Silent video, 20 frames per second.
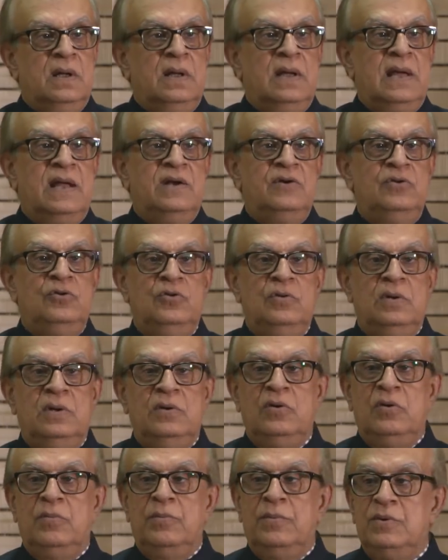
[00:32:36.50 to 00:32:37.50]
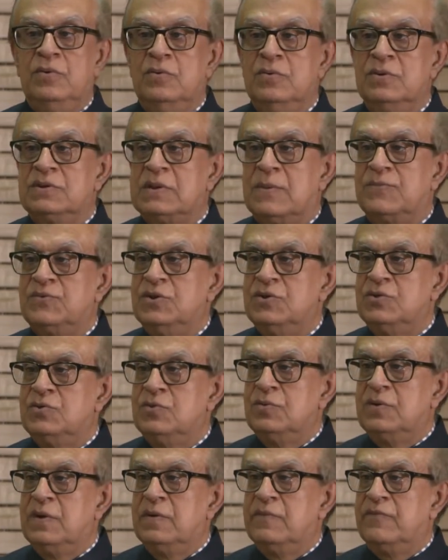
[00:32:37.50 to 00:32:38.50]
and you
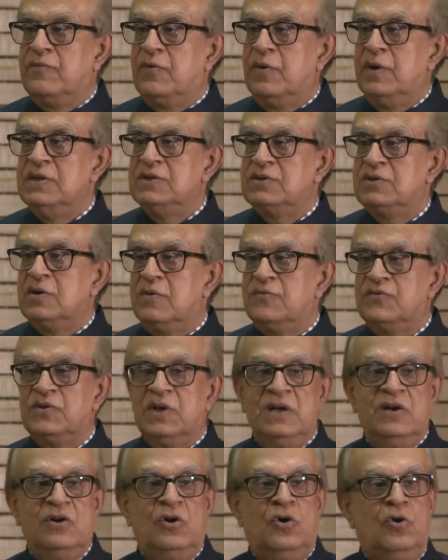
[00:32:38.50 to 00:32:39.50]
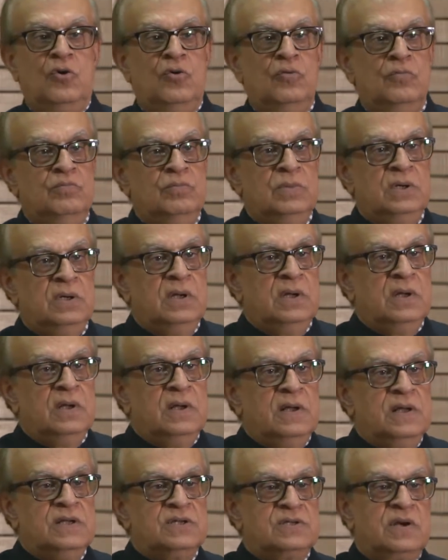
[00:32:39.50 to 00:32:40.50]
substitute instead of saying Om.
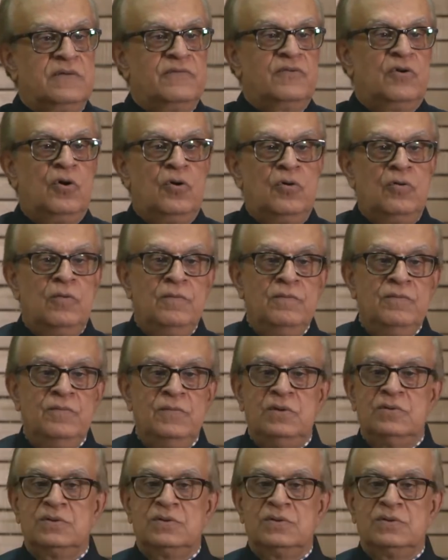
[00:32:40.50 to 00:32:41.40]
Instead of Om, you